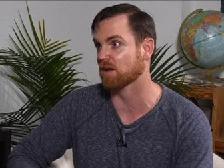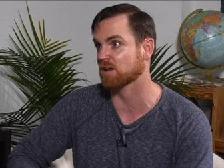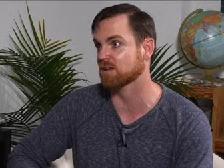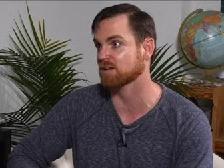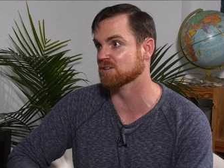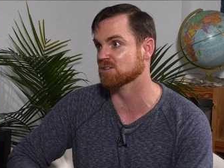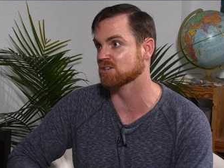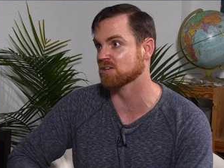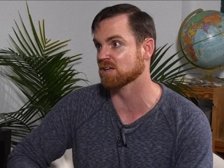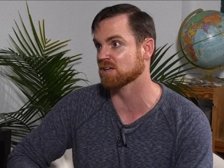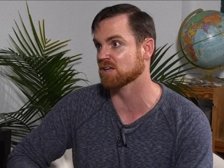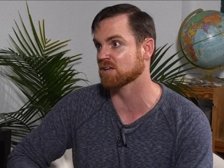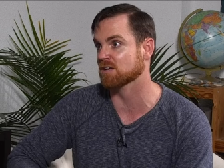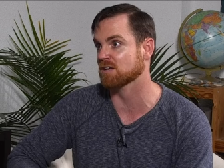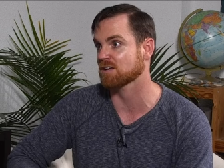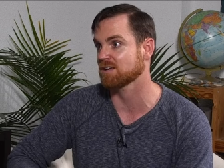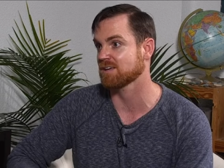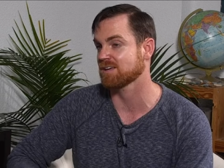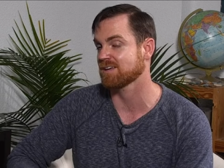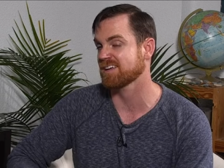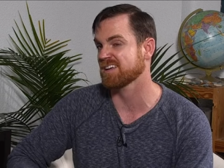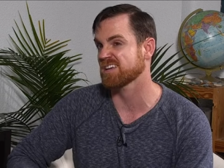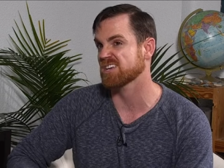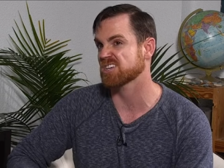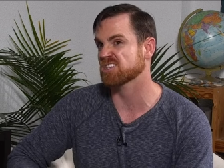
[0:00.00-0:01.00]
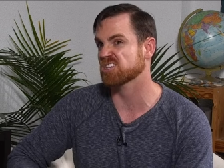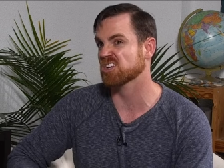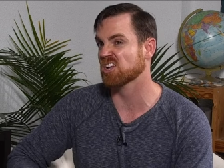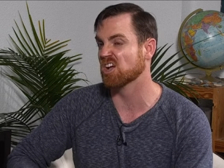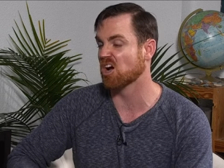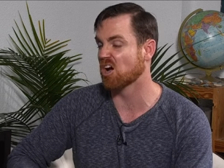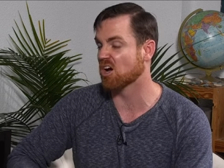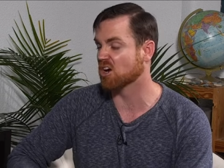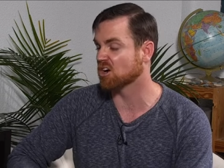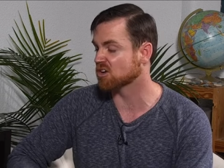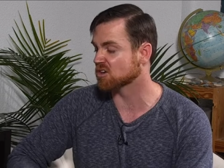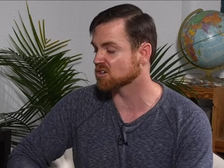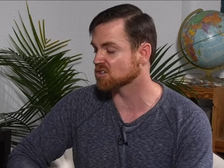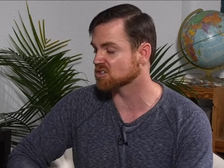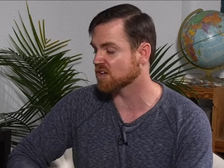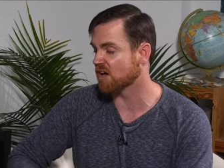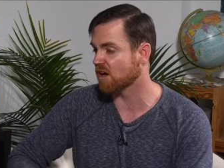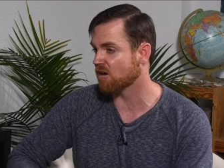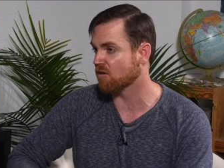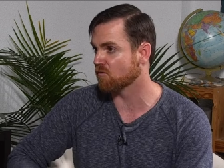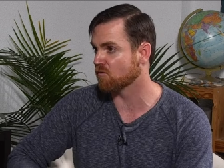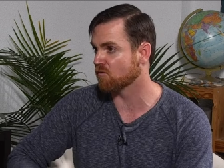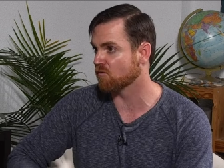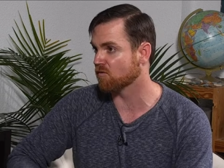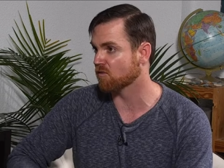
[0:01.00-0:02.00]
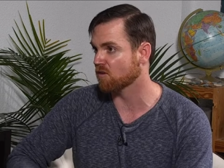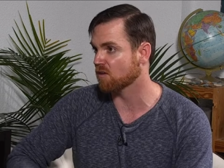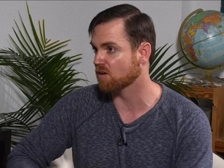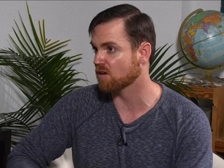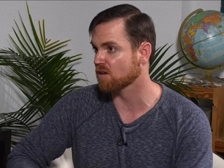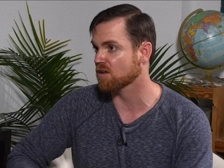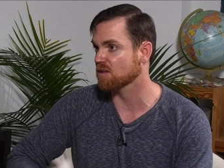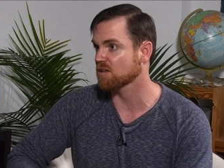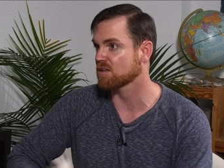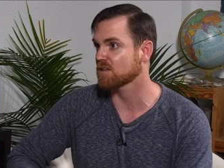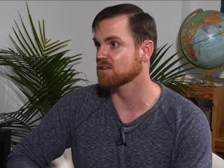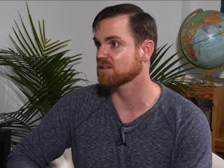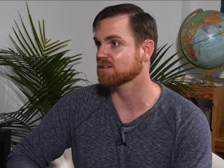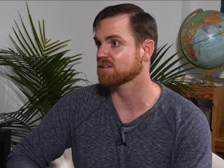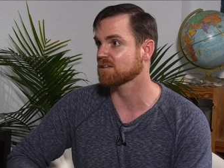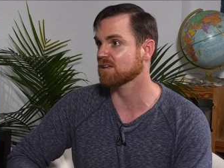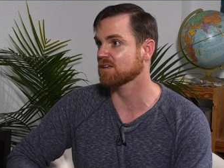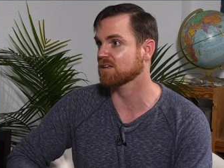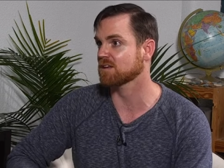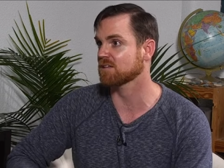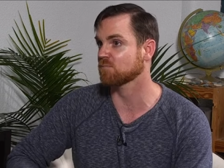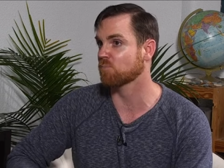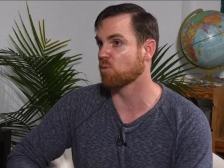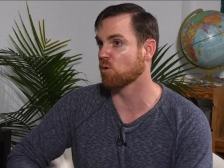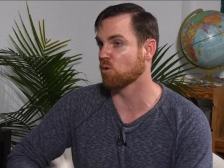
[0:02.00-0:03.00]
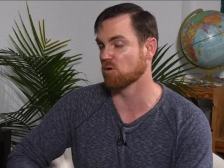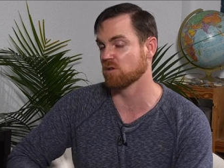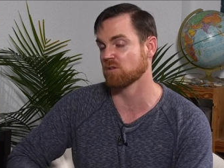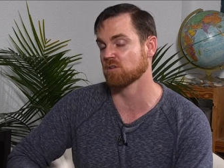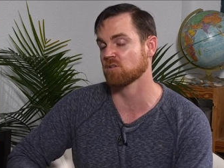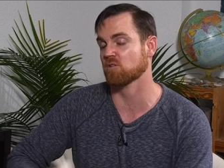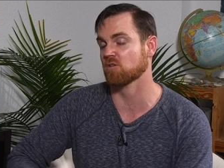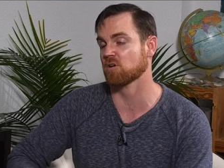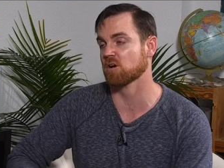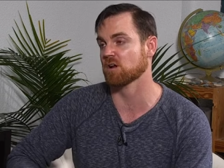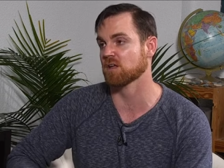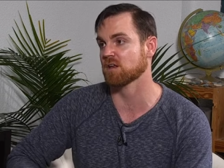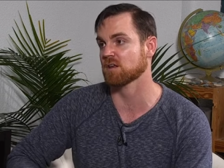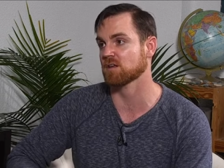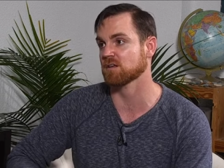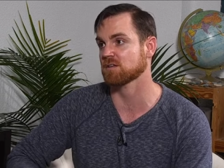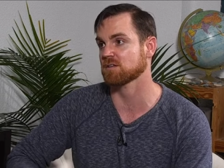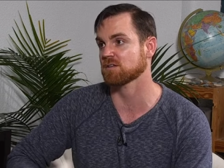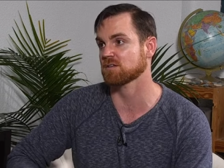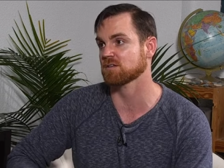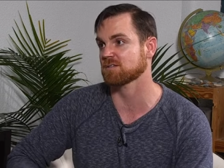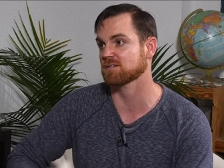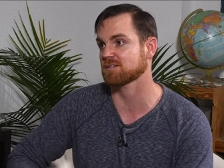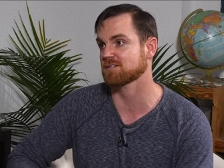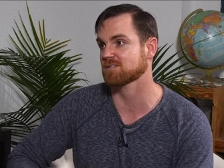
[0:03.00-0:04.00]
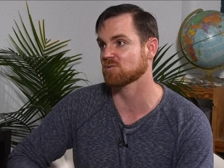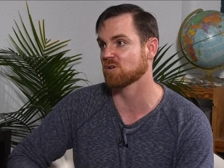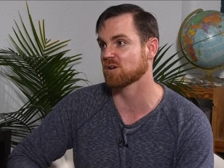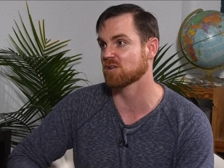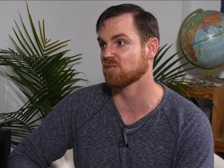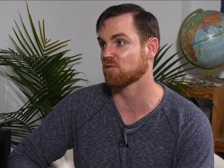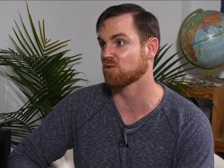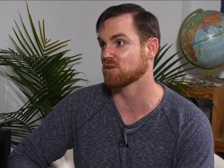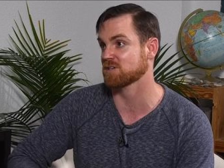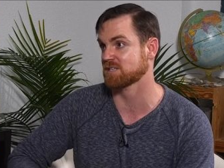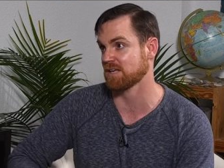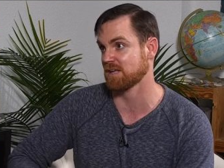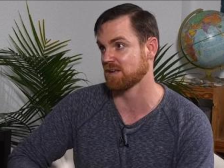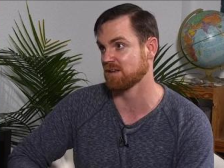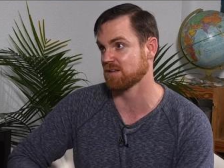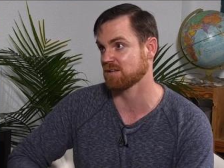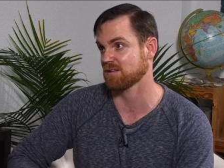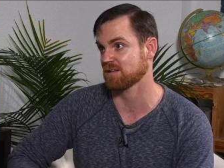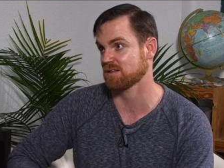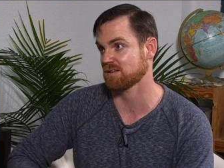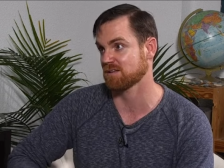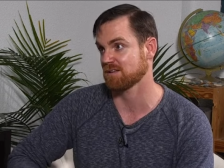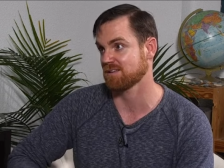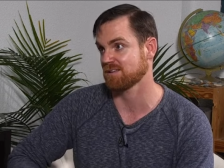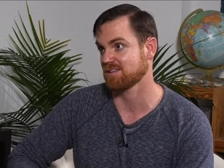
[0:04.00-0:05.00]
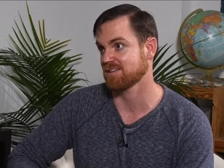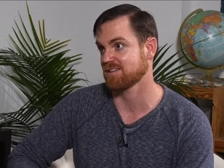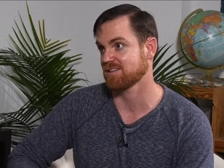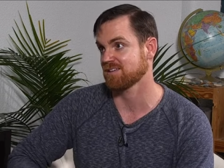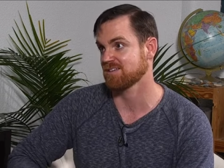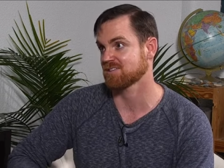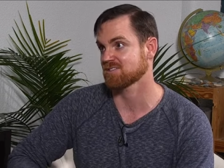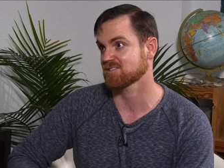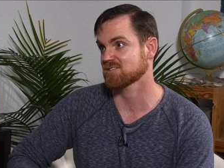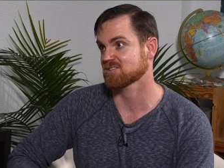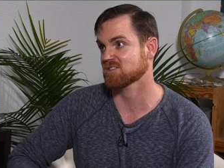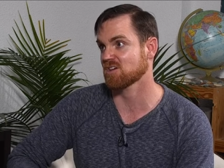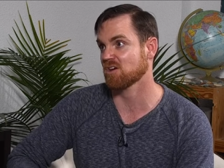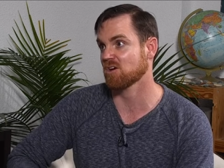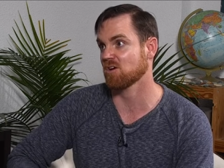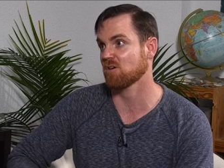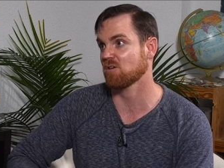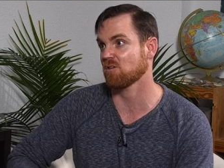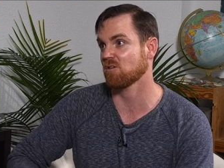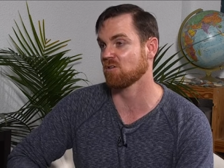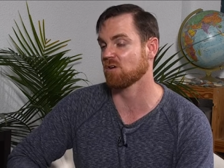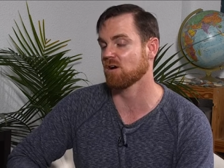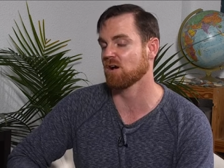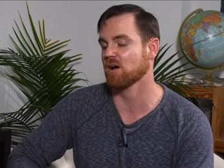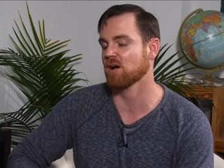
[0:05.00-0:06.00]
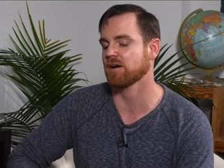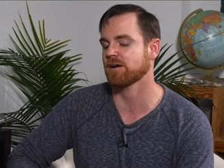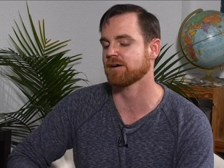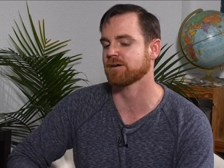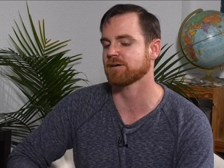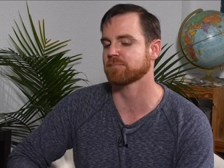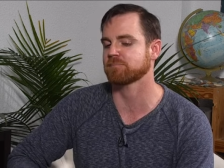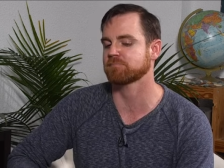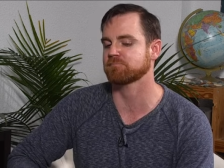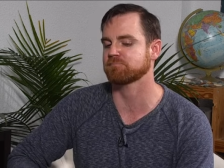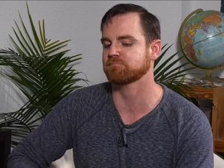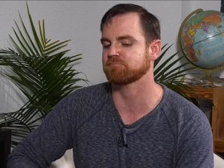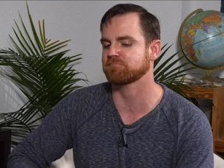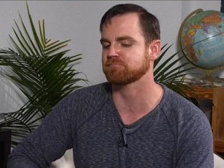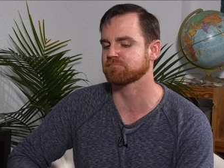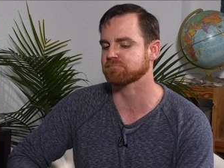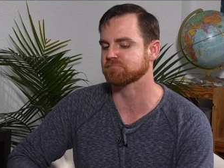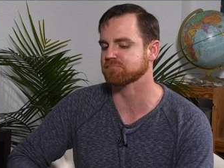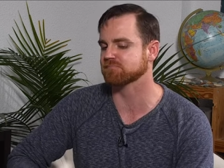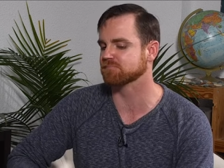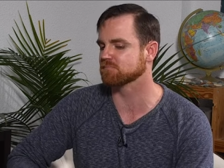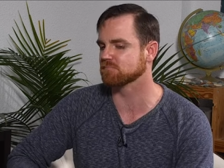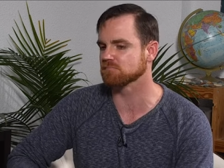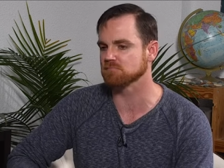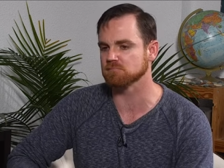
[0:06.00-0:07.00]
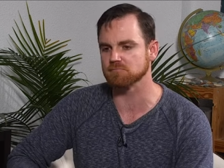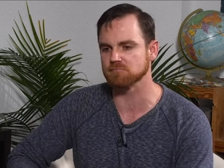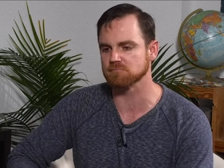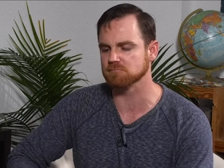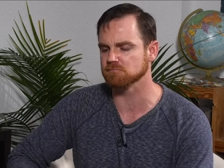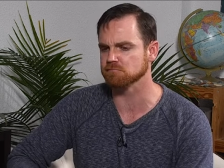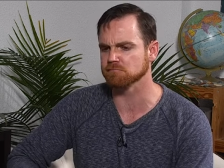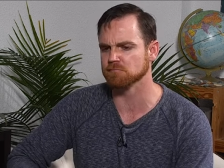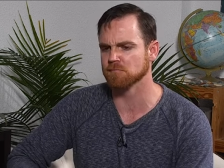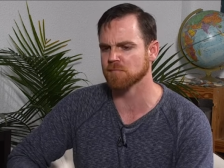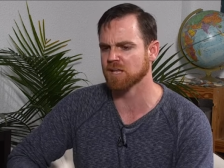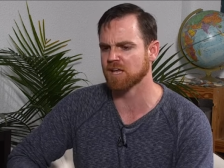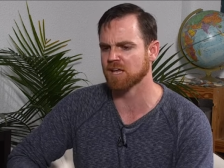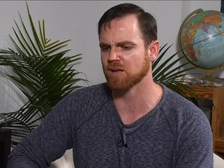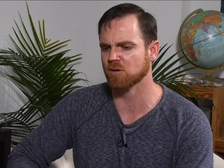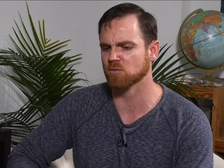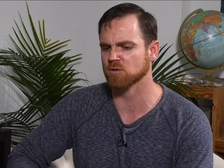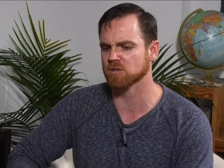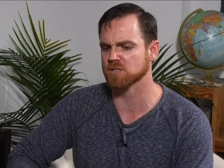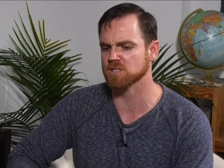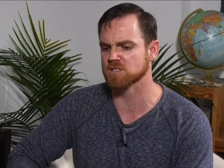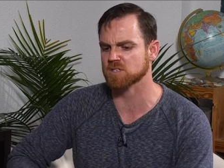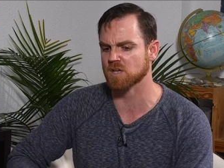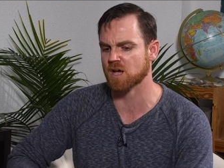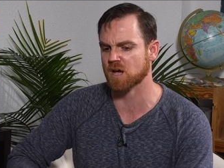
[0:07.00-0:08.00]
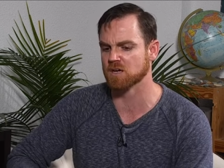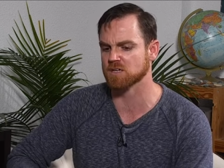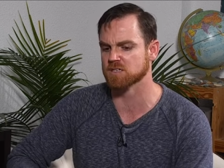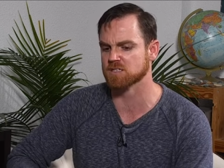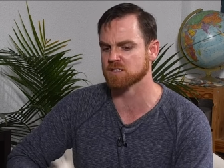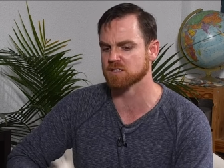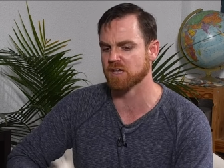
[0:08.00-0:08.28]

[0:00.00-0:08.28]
And she, she hung herself in Portland, Oregon in 2014. So um, it really sucked.